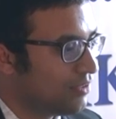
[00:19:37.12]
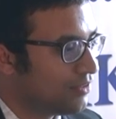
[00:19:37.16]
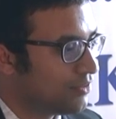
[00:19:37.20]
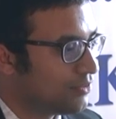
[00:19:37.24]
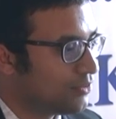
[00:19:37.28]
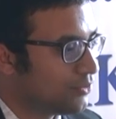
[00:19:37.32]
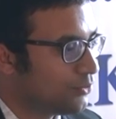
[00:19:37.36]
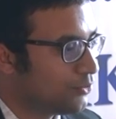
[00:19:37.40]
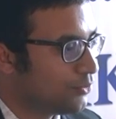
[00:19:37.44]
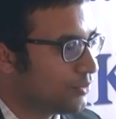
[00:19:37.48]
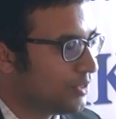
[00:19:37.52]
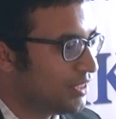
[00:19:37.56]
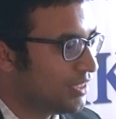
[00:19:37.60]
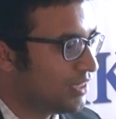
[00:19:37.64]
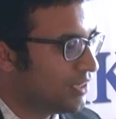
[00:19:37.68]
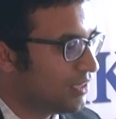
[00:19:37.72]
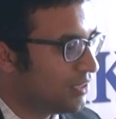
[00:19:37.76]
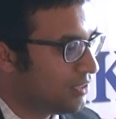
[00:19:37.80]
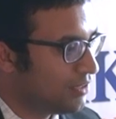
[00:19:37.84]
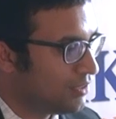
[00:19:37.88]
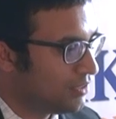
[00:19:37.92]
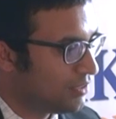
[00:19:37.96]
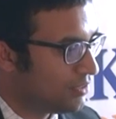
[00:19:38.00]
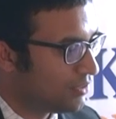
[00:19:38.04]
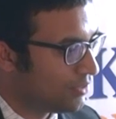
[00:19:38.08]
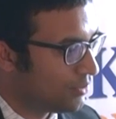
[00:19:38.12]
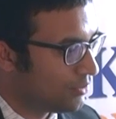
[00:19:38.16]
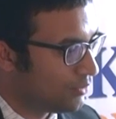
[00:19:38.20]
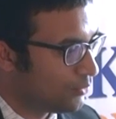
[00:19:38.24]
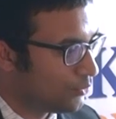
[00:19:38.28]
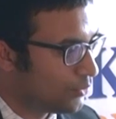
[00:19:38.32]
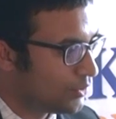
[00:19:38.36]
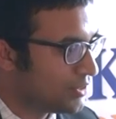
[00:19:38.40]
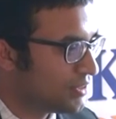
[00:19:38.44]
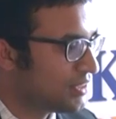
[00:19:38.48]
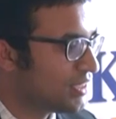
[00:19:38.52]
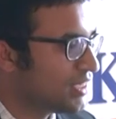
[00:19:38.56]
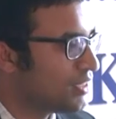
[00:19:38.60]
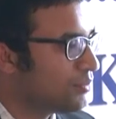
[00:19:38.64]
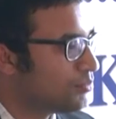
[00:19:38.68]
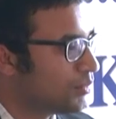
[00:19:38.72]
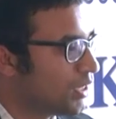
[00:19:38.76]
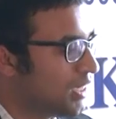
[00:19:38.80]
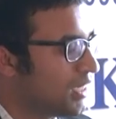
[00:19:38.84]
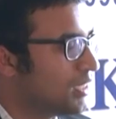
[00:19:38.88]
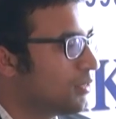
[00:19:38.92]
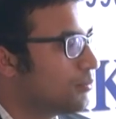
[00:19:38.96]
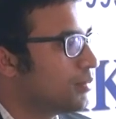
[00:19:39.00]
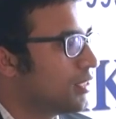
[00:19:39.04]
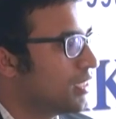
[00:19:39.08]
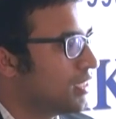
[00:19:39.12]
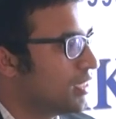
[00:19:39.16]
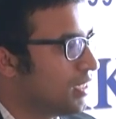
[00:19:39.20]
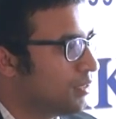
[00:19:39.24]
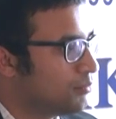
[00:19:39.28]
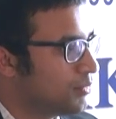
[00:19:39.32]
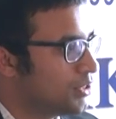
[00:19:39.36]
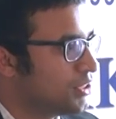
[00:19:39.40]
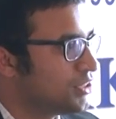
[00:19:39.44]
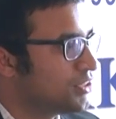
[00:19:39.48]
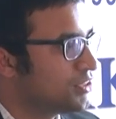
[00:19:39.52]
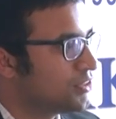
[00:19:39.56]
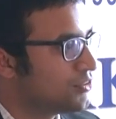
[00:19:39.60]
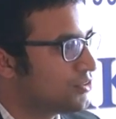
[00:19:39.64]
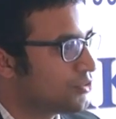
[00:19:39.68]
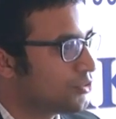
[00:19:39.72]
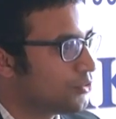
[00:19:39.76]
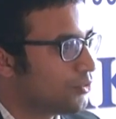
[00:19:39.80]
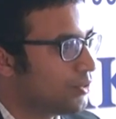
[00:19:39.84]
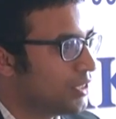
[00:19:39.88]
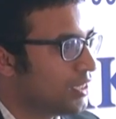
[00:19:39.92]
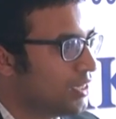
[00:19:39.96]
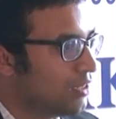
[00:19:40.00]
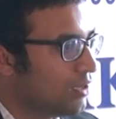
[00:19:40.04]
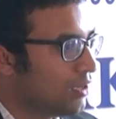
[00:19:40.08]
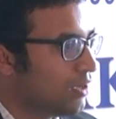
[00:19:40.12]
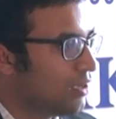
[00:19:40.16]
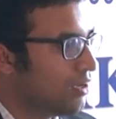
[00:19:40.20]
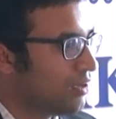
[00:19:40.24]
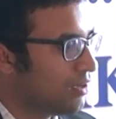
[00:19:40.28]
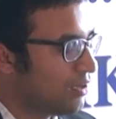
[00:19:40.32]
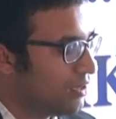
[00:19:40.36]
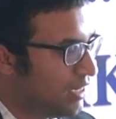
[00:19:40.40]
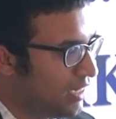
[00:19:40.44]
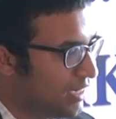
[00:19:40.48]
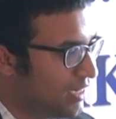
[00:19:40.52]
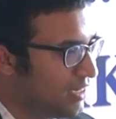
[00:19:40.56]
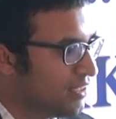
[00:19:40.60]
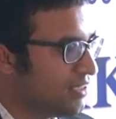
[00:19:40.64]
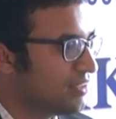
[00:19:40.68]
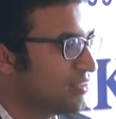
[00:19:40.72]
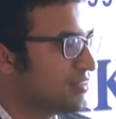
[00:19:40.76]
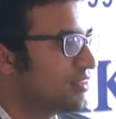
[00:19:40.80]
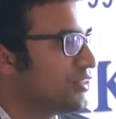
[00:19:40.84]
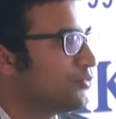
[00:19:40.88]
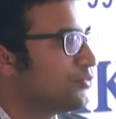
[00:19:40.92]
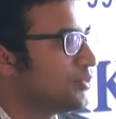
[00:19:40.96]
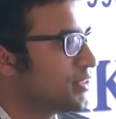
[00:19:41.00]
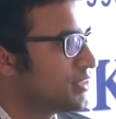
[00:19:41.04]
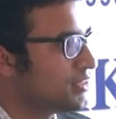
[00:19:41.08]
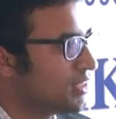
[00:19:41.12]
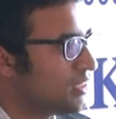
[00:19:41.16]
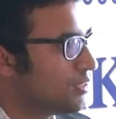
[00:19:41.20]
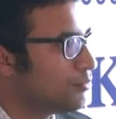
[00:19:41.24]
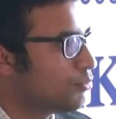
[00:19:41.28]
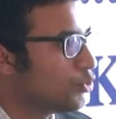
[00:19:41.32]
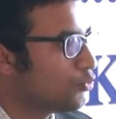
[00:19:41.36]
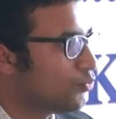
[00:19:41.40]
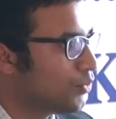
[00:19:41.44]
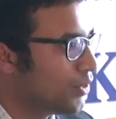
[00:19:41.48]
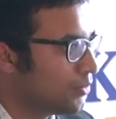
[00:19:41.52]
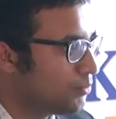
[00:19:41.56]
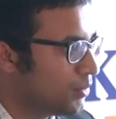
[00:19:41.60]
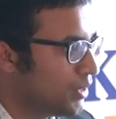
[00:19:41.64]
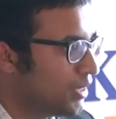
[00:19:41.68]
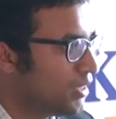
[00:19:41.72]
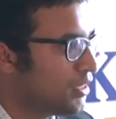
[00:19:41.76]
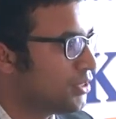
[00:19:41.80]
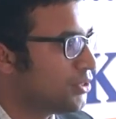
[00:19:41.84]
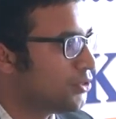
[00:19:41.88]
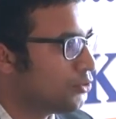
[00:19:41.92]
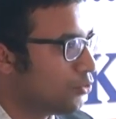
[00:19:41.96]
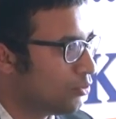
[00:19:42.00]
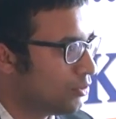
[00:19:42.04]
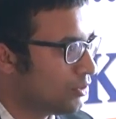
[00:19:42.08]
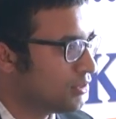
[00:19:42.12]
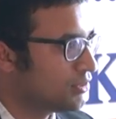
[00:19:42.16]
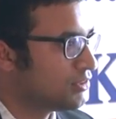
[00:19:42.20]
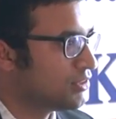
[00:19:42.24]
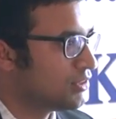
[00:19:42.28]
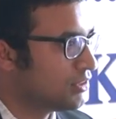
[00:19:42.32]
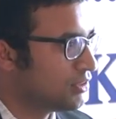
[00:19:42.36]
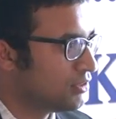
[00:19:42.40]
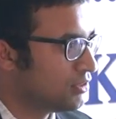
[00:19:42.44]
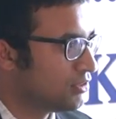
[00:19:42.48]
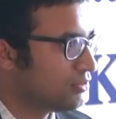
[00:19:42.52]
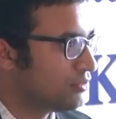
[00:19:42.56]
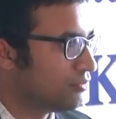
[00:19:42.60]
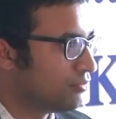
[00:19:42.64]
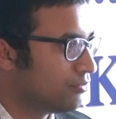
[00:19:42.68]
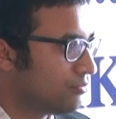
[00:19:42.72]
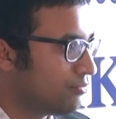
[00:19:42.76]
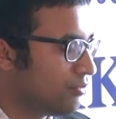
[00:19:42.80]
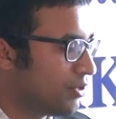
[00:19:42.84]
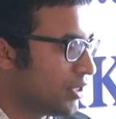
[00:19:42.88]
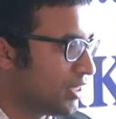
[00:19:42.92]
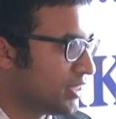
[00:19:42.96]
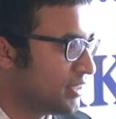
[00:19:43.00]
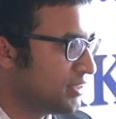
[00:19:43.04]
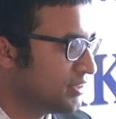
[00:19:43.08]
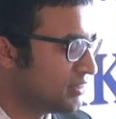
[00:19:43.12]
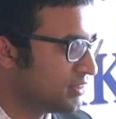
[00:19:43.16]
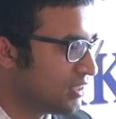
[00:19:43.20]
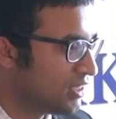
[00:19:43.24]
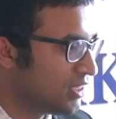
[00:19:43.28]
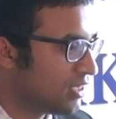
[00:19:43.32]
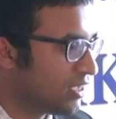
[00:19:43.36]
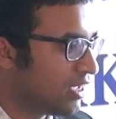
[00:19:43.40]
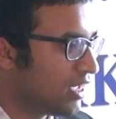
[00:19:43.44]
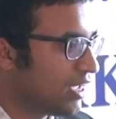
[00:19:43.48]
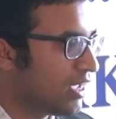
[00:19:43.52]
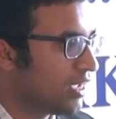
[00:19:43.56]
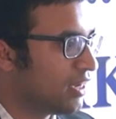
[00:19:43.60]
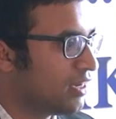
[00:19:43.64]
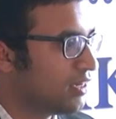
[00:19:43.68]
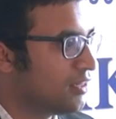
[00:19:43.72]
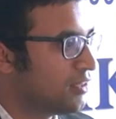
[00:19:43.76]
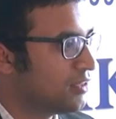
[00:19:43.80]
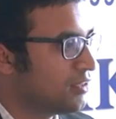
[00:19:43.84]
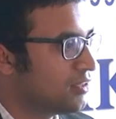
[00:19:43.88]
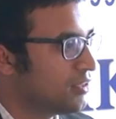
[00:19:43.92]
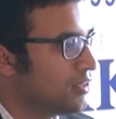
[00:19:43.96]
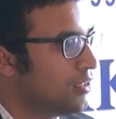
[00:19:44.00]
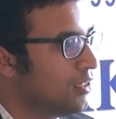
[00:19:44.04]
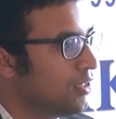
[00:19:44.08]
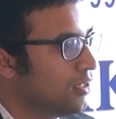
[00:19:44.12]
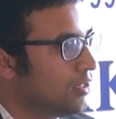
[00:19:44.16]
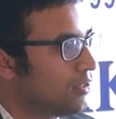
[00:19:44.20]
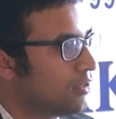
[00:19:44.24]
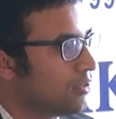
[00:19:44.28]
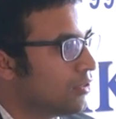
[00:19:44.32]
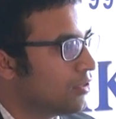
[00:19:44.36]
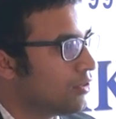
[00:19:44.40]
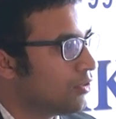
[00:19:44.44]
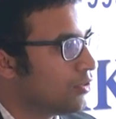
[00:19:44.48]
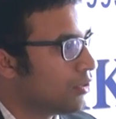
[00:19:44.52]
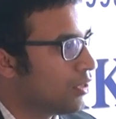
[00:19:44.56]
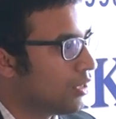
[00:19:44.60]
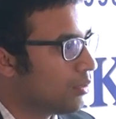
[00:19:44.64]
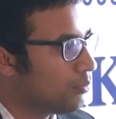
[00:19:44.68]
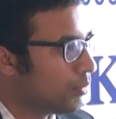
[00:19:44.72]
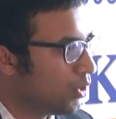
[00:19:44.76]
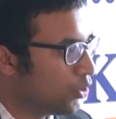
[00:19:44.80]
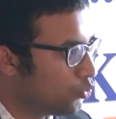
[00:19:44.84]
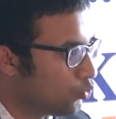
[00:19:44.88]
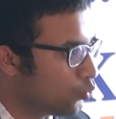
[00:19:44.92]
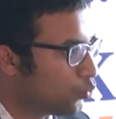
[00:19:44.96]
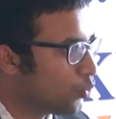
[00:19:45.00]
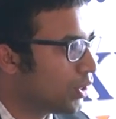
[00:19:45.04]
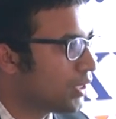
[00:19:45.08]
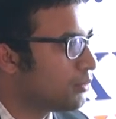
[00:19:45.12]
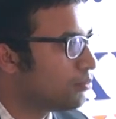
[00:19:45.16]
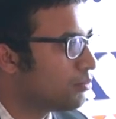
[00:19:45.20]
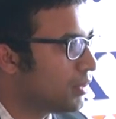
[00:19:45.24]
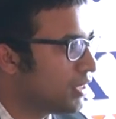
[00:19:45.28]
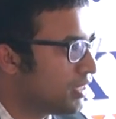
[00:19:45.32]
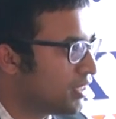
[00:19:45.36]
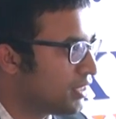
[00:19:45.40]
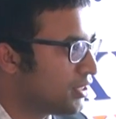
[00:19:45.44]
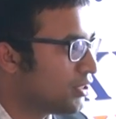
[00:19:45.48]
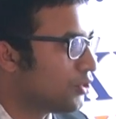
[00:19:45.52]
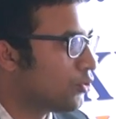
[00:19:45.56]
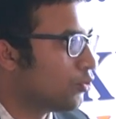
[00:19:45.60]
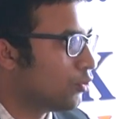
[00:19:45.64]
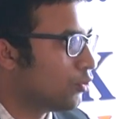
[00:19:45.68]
So there are, once again, multiple dimensions to it. India is investing about $1 billion in the Far East. About $1 billion.